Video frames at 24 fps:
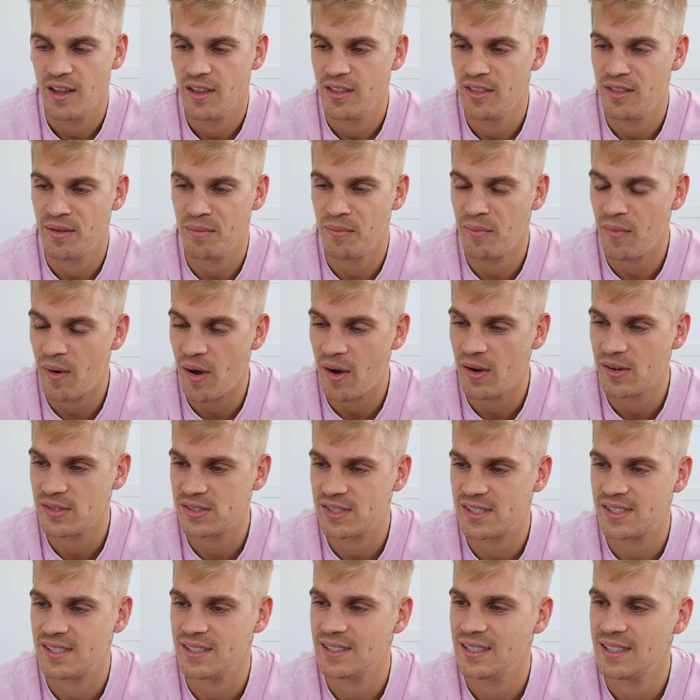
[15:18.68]
the
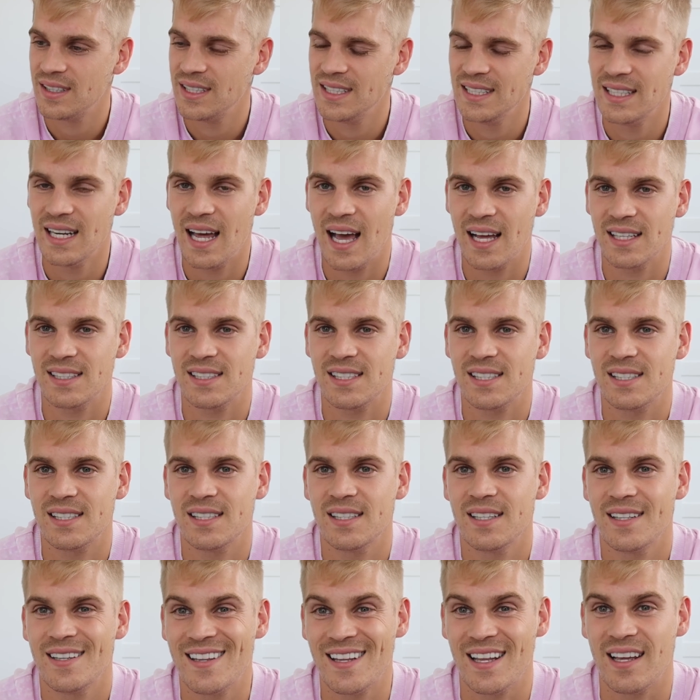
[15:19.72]
most nuts
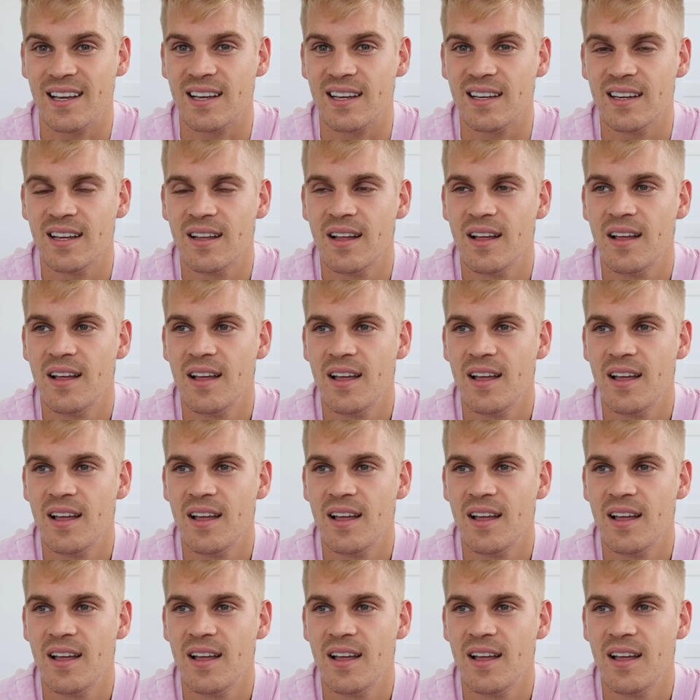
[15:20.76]
thing